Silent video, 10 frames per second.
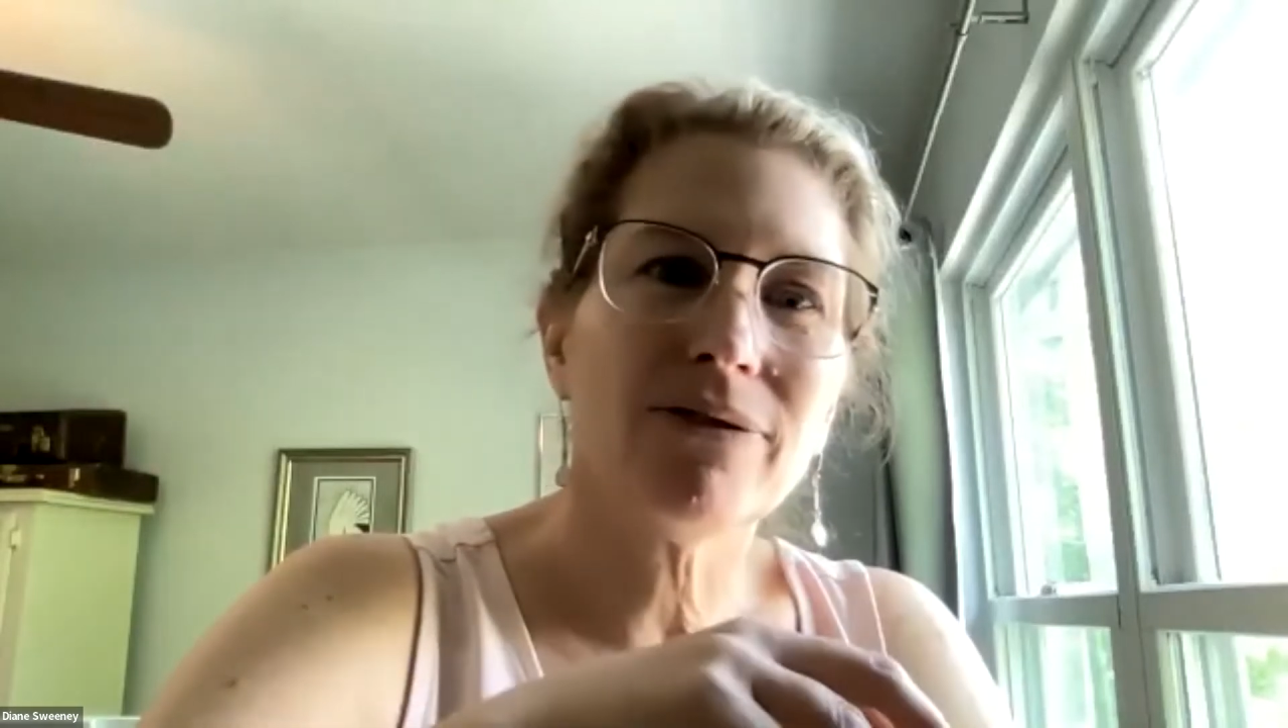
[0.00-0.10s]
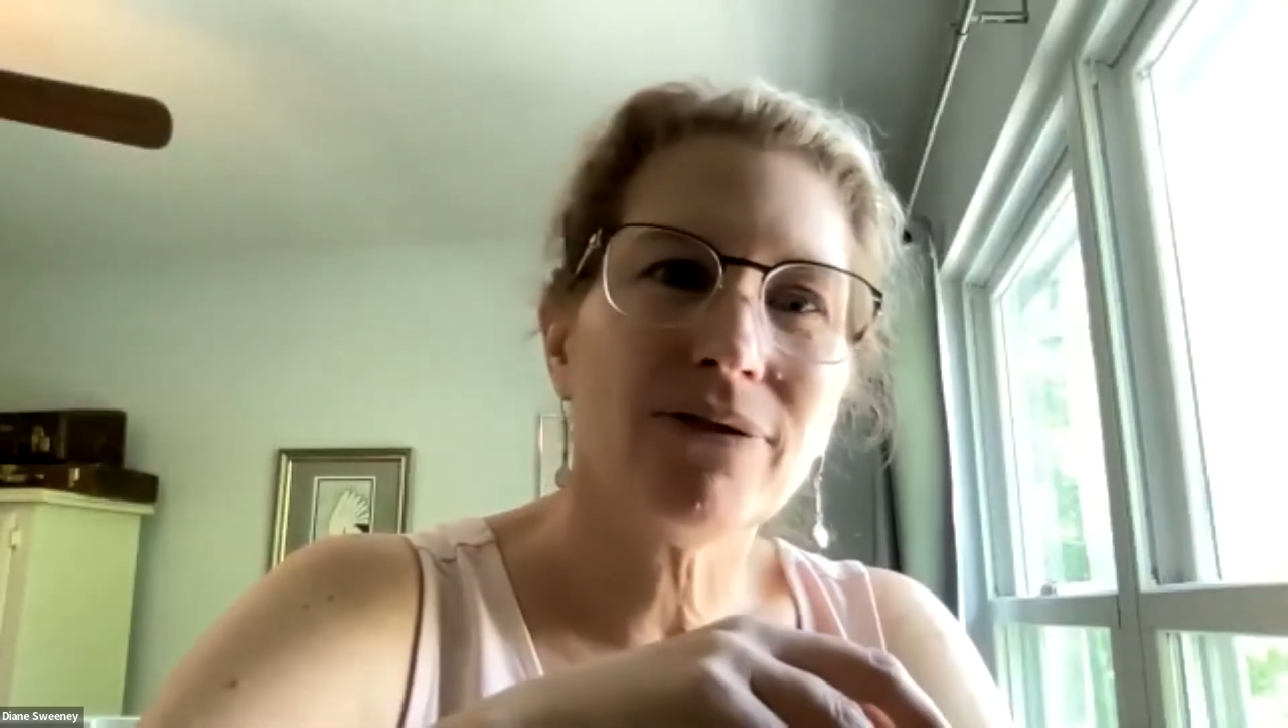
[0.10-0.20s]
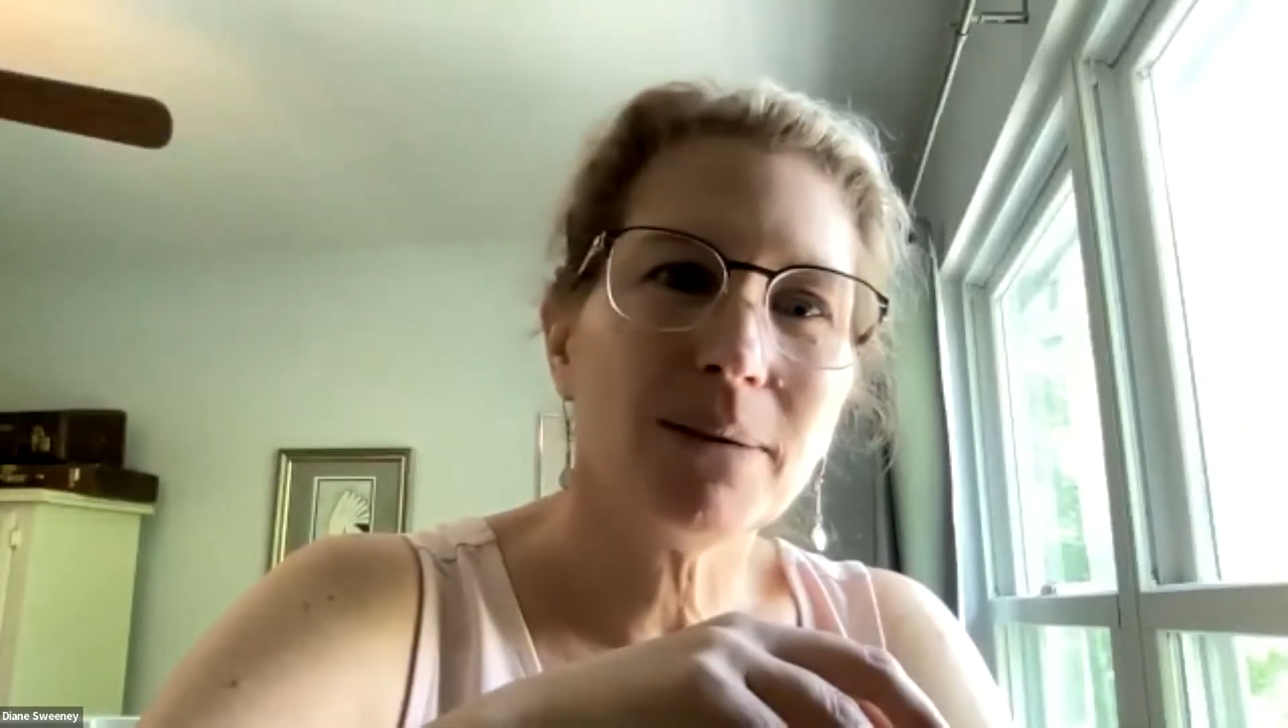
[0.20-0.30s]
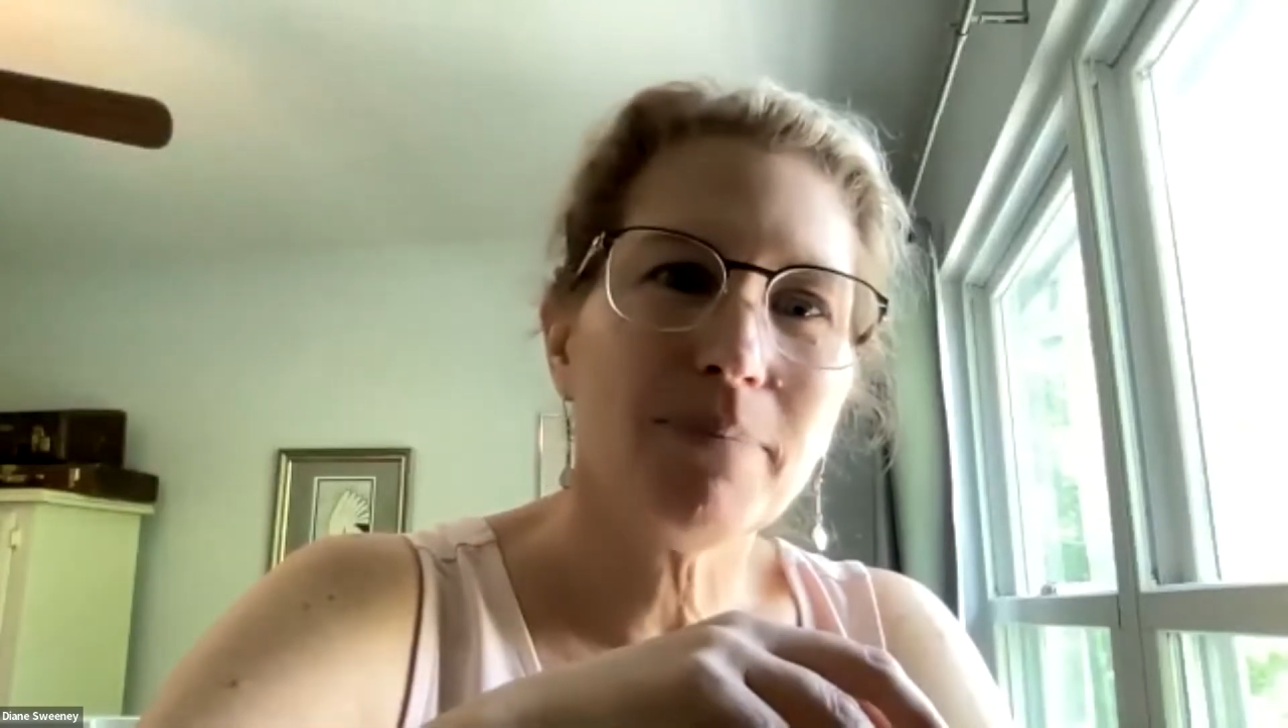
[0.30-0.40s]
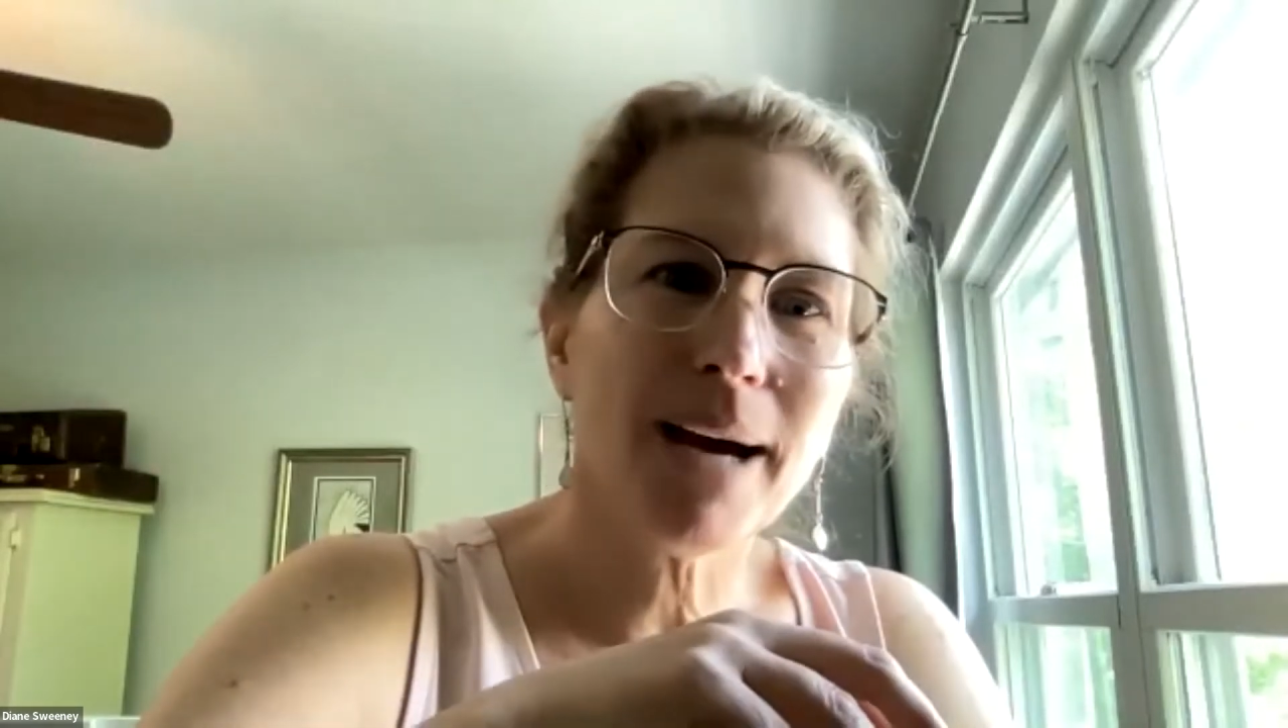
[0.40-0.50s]

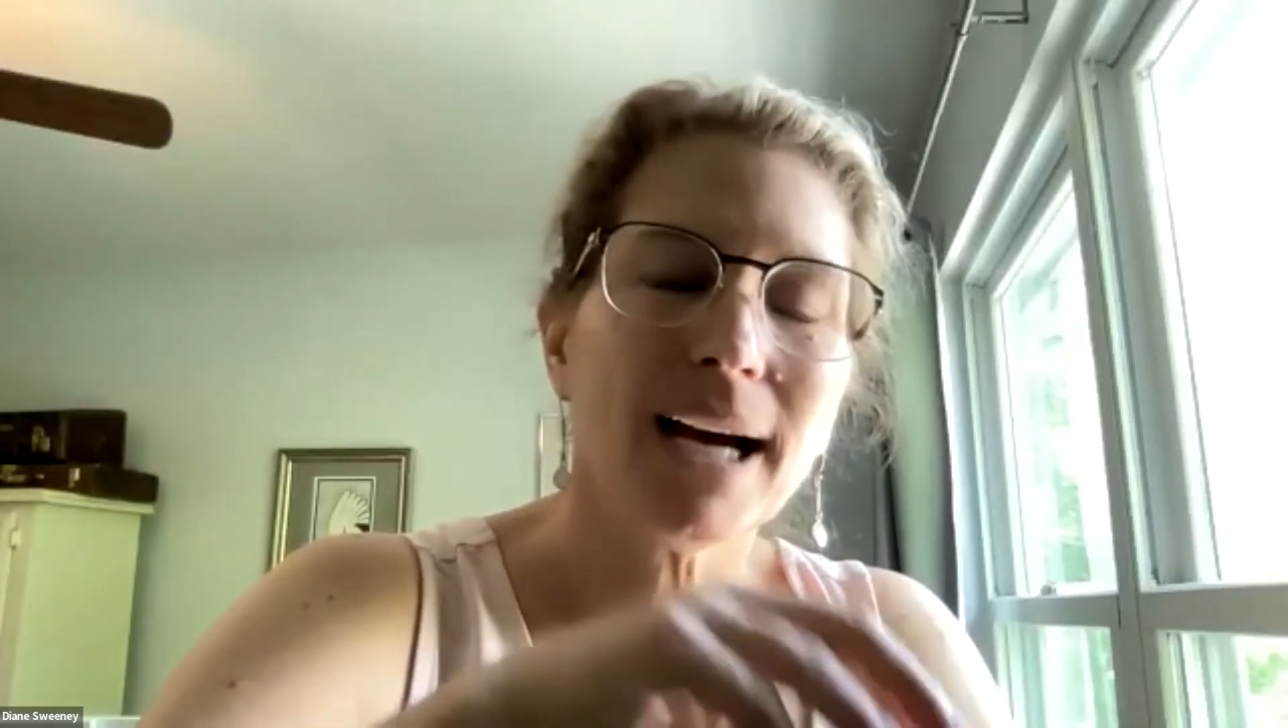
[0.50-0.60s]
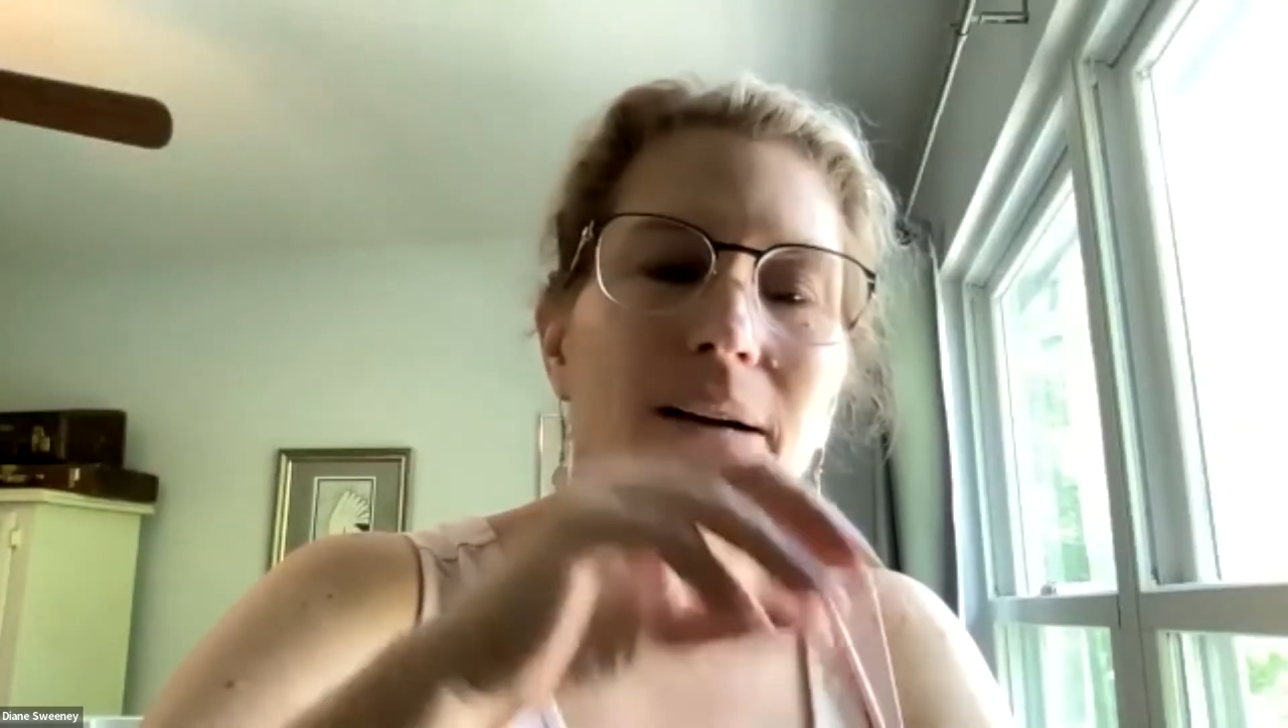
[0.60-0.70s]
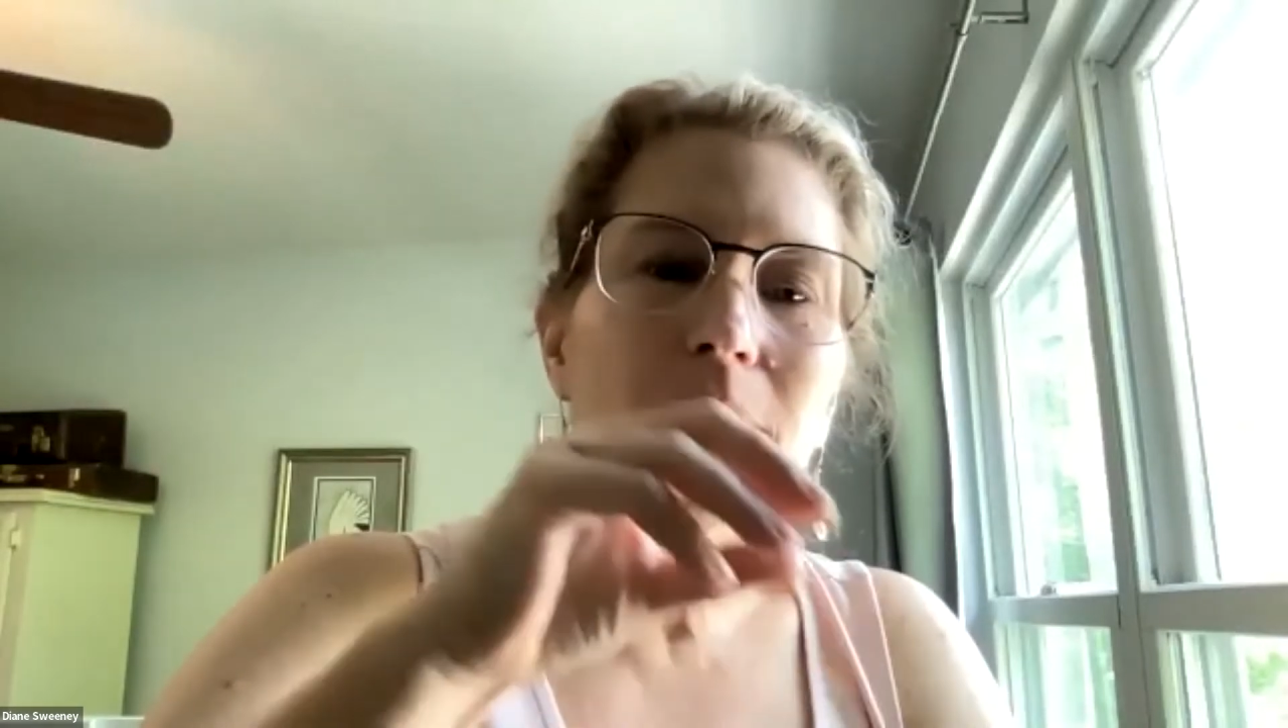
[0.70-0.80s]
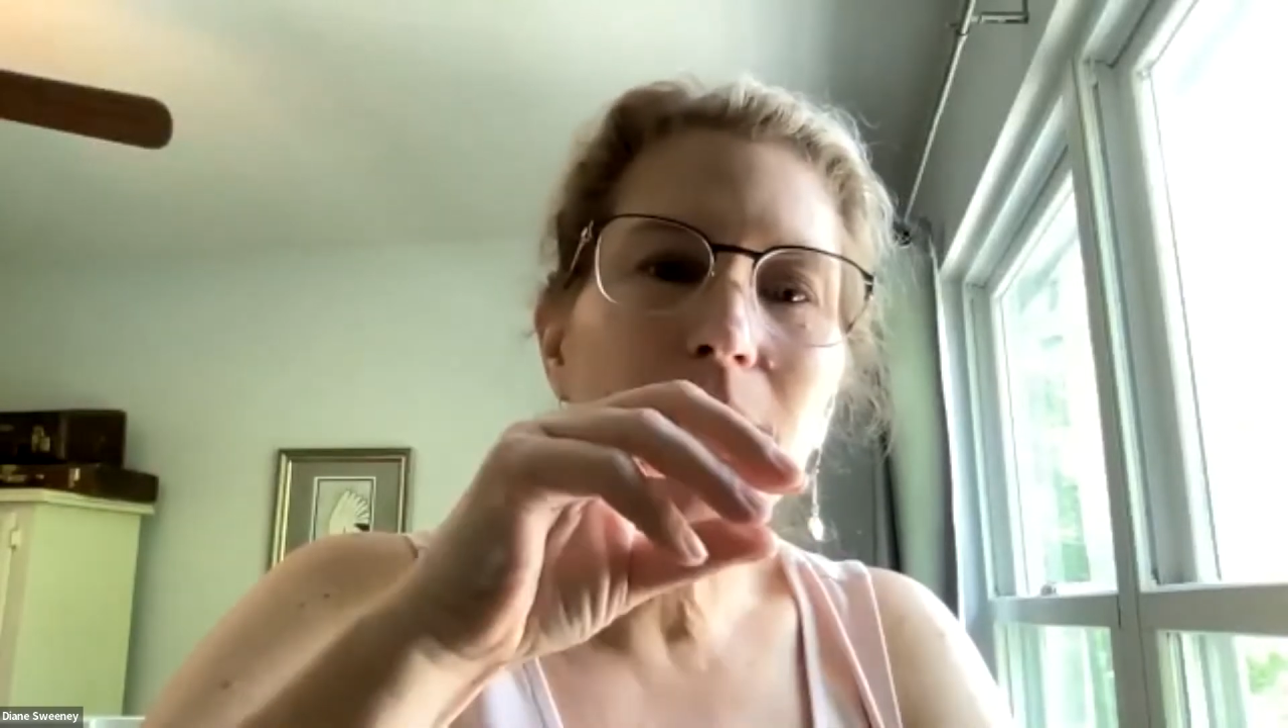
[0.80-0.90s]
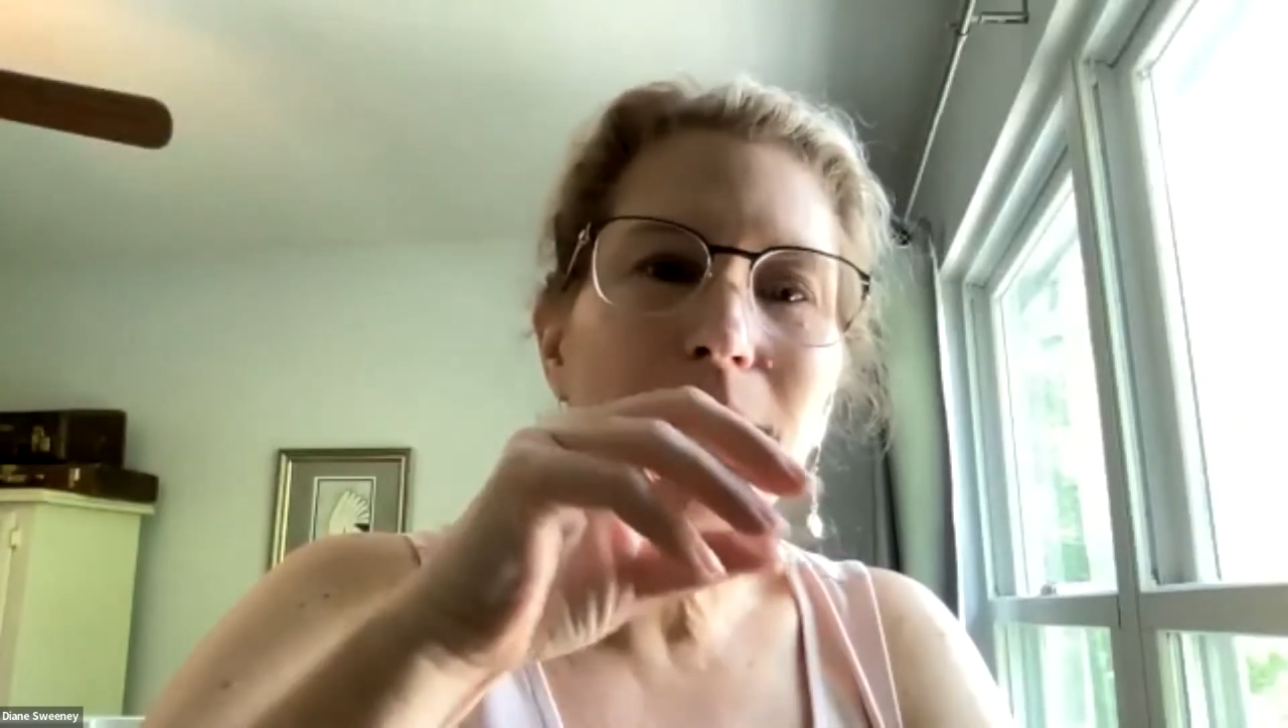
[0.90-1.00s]
feedback